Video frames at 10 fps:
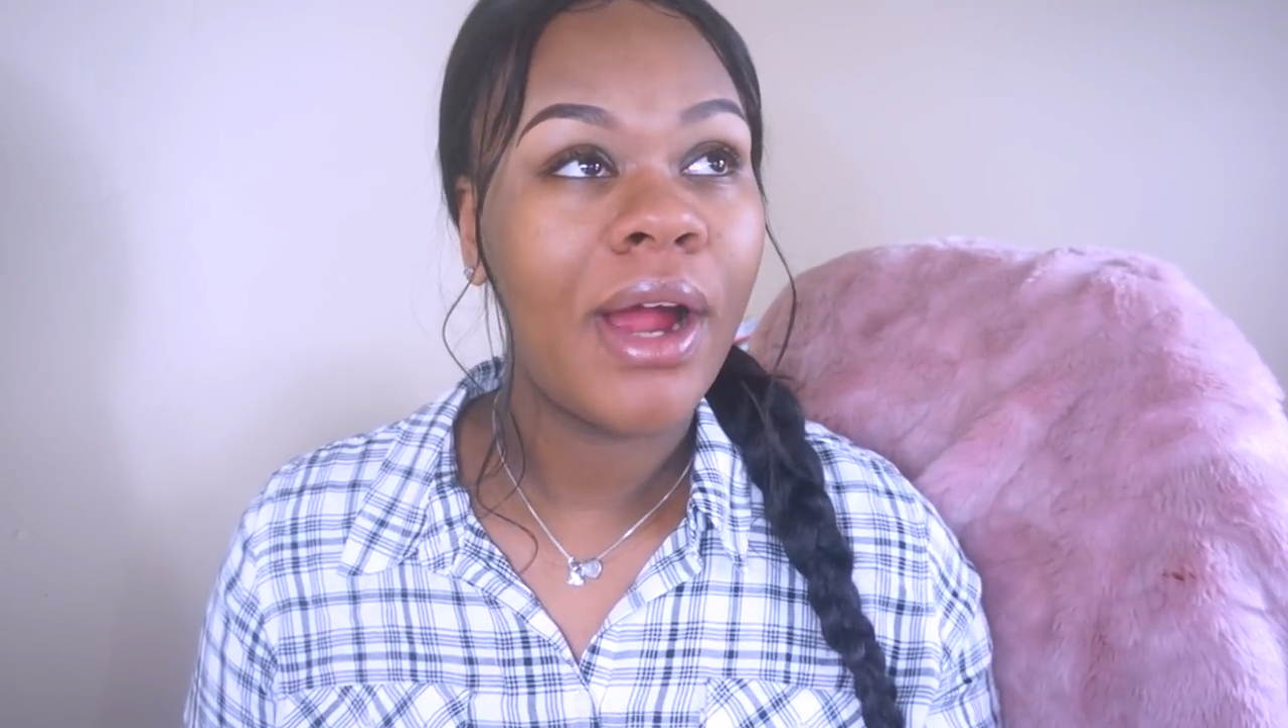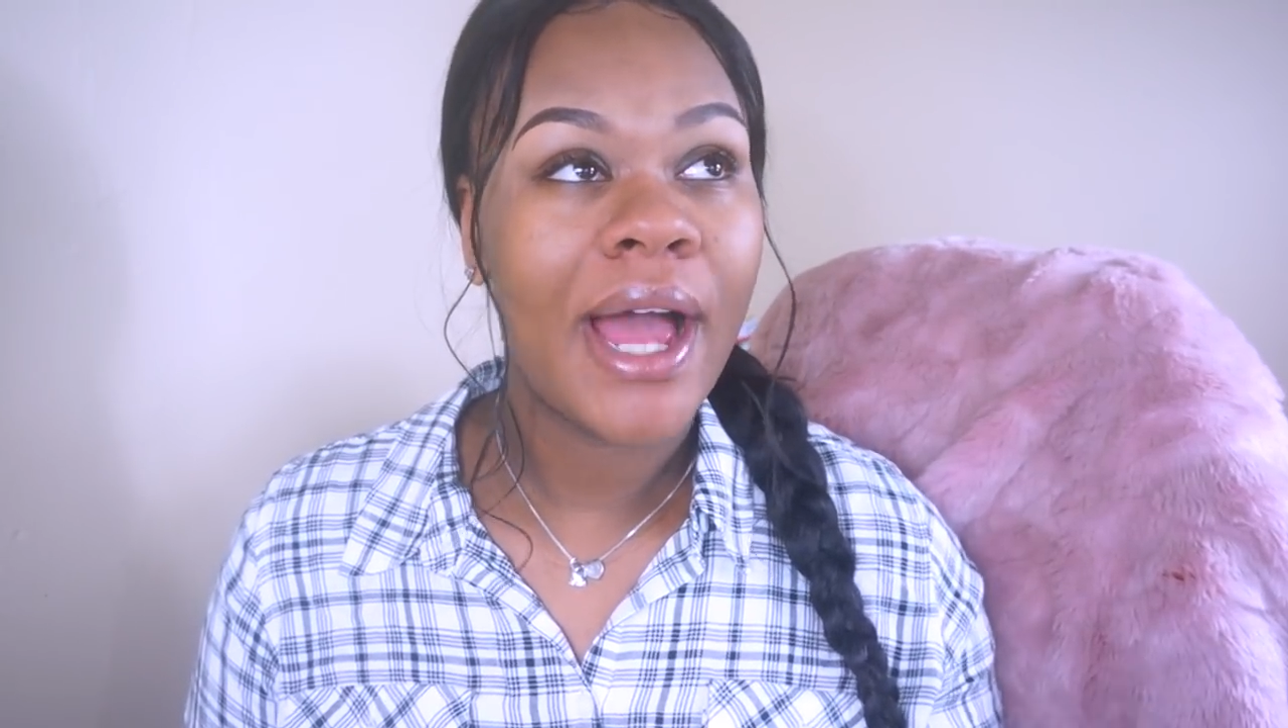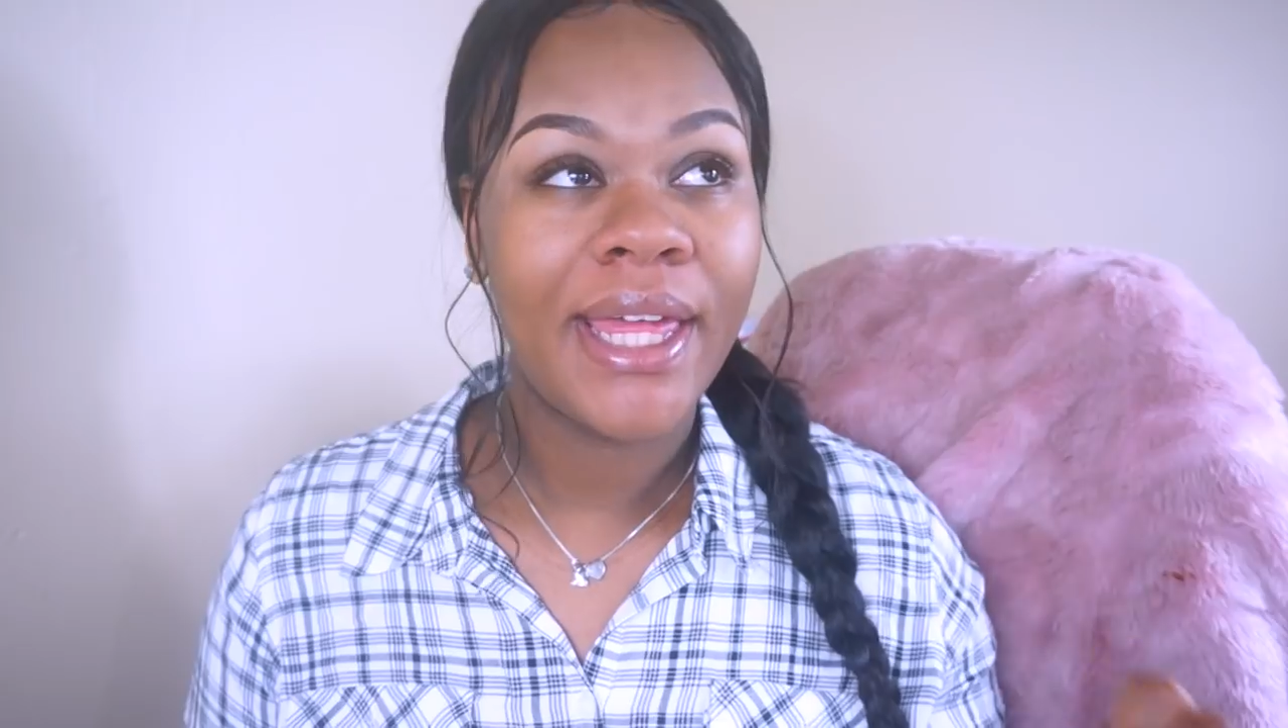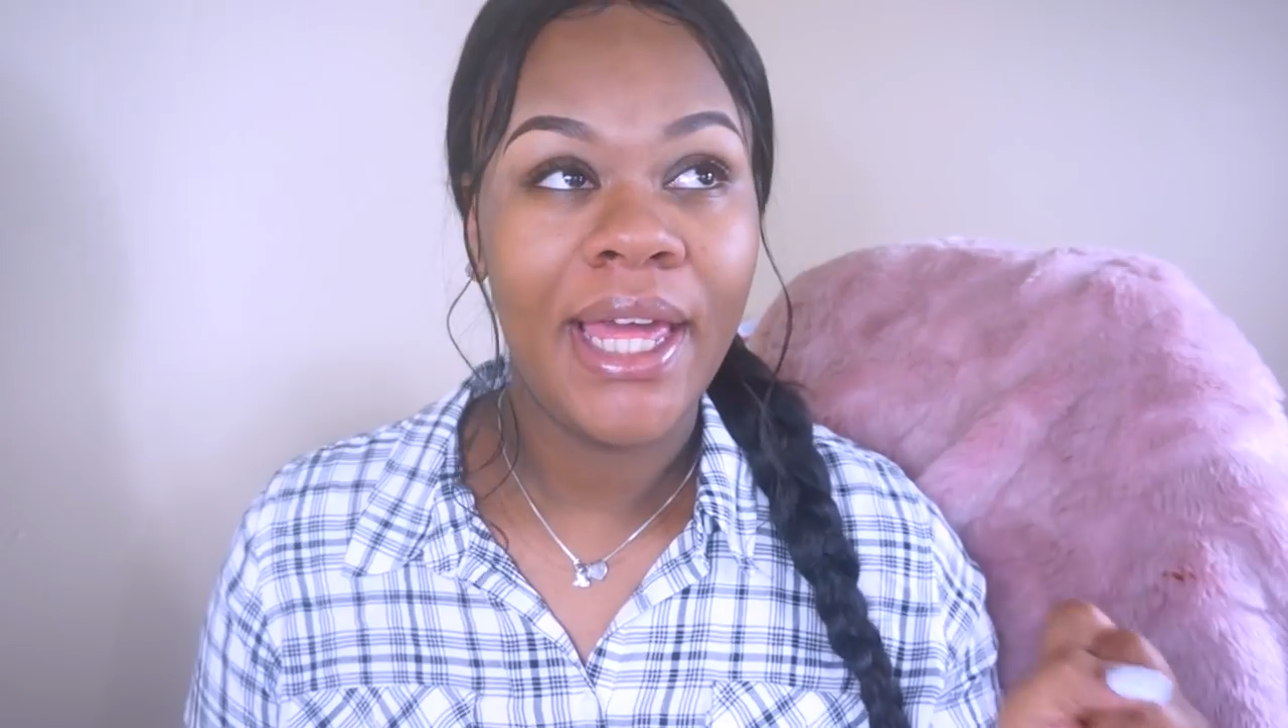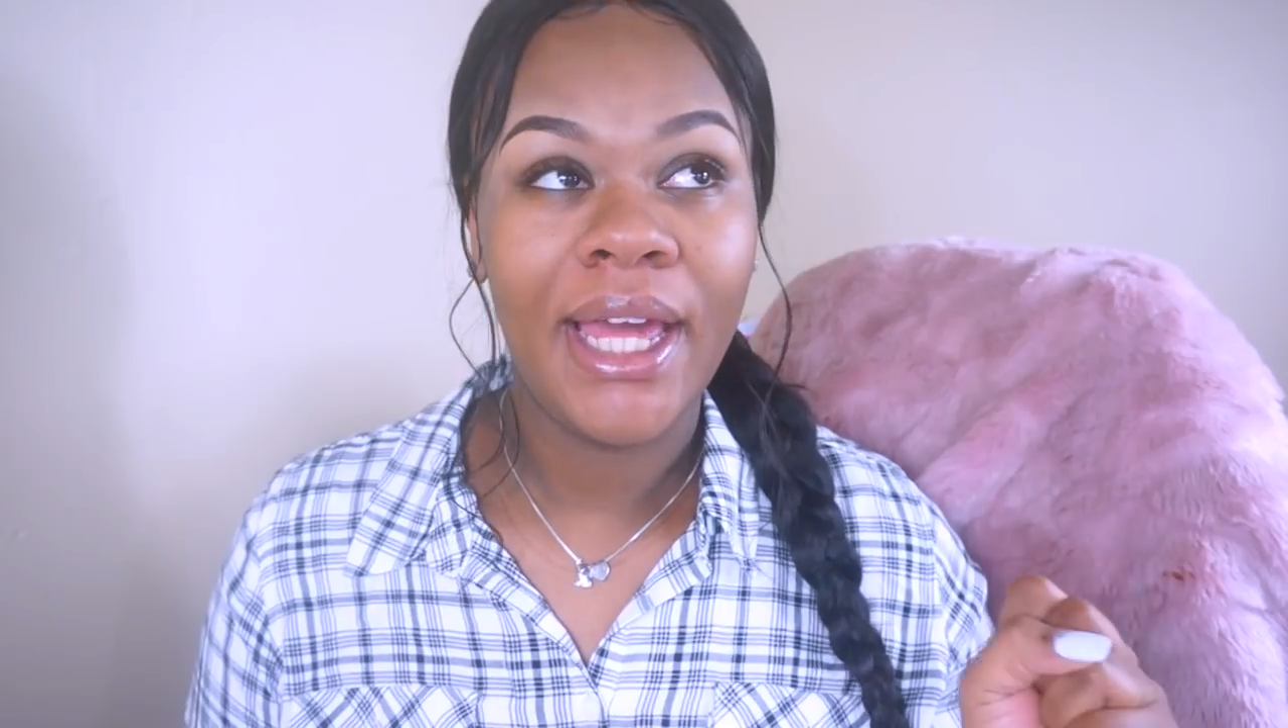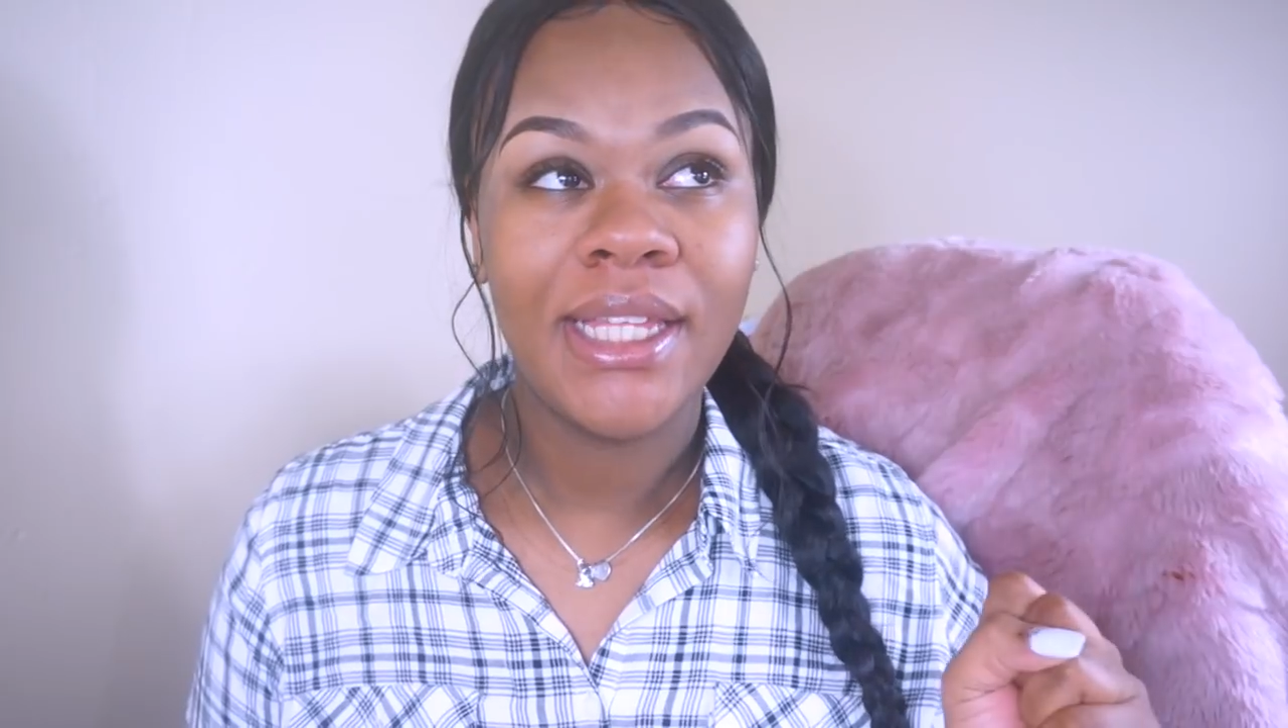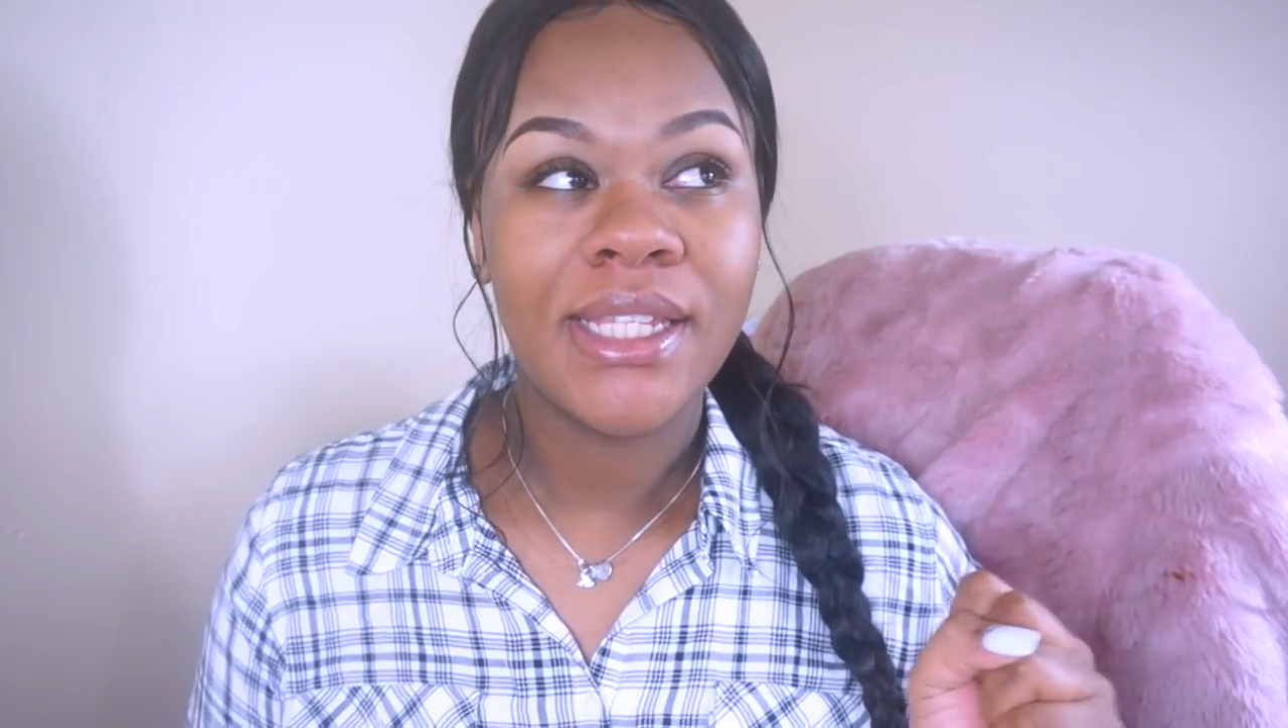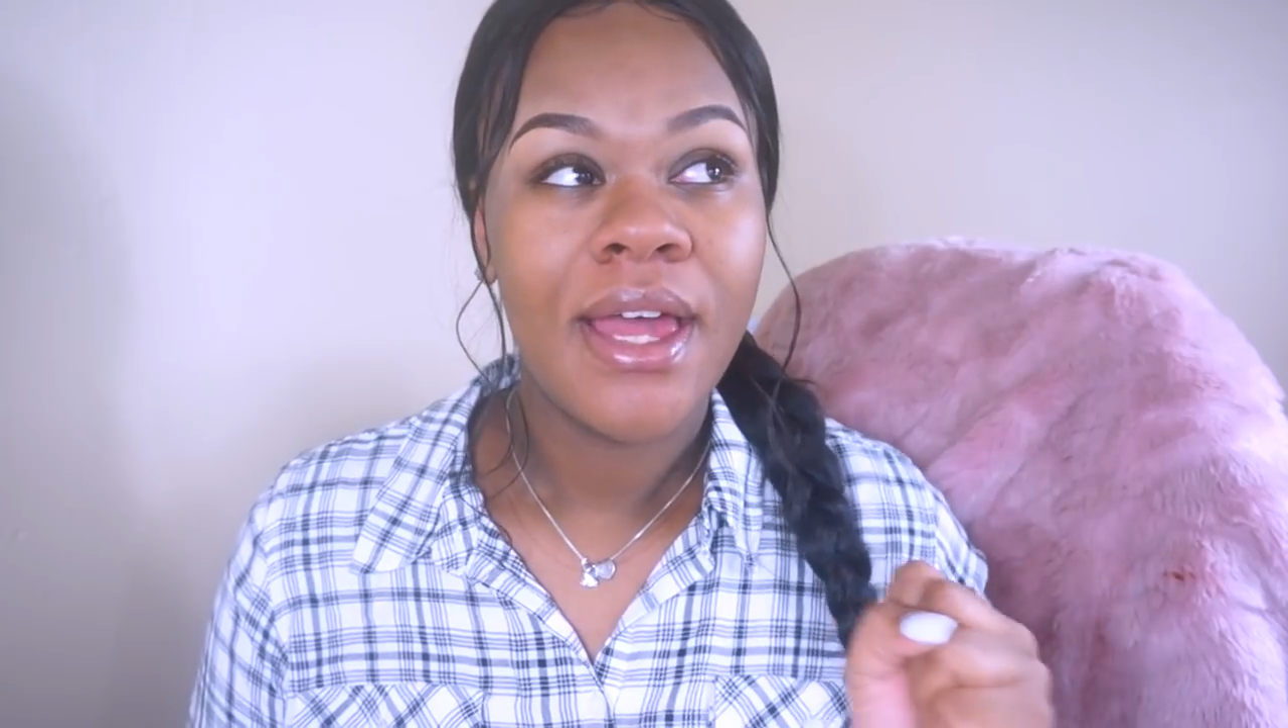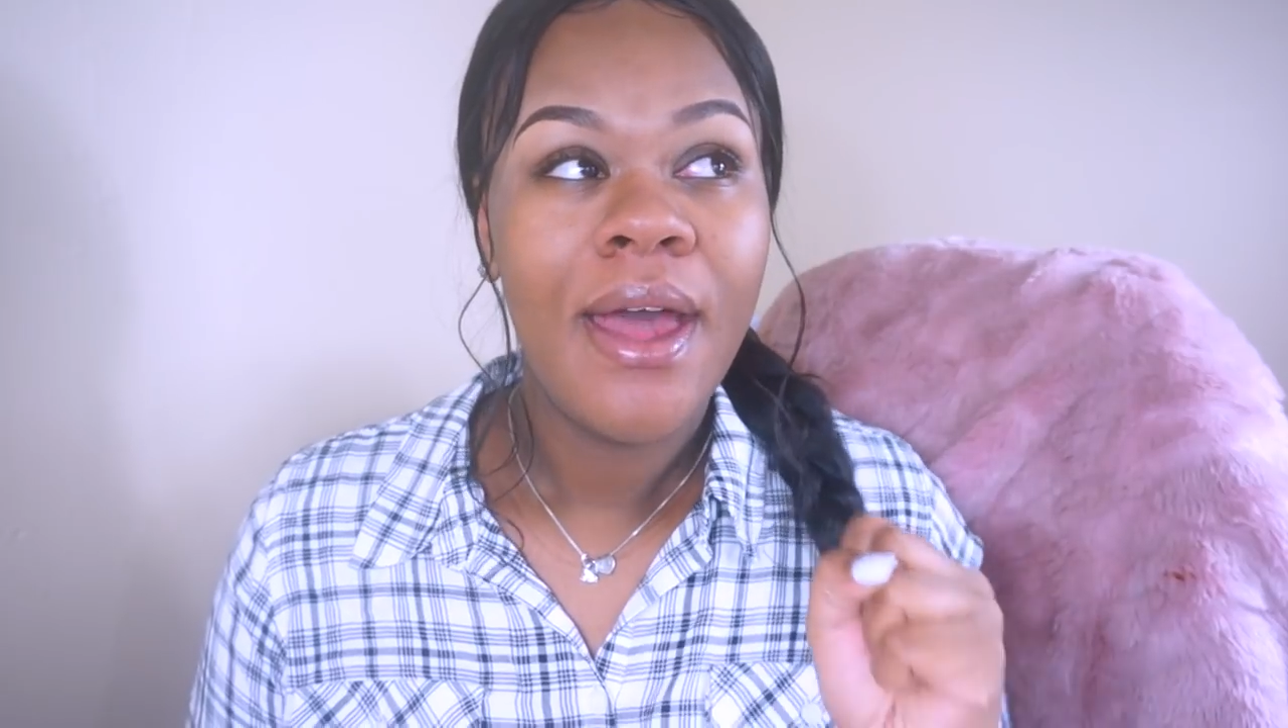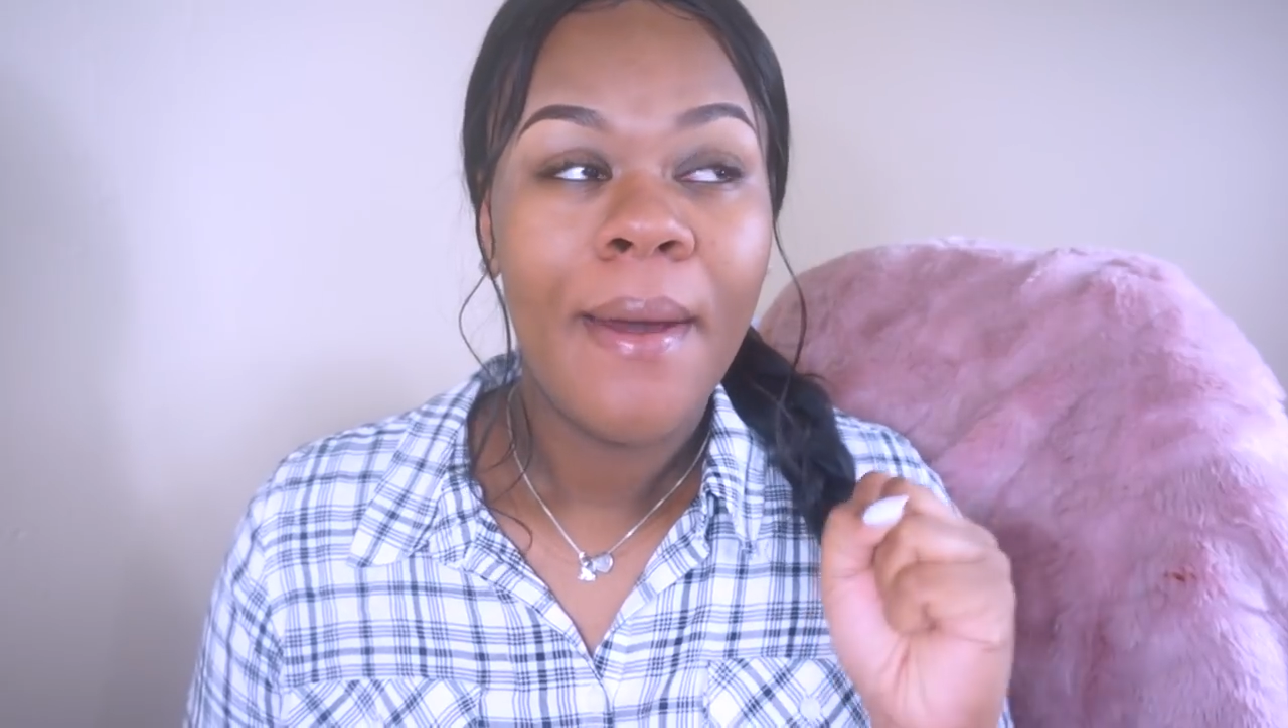I can't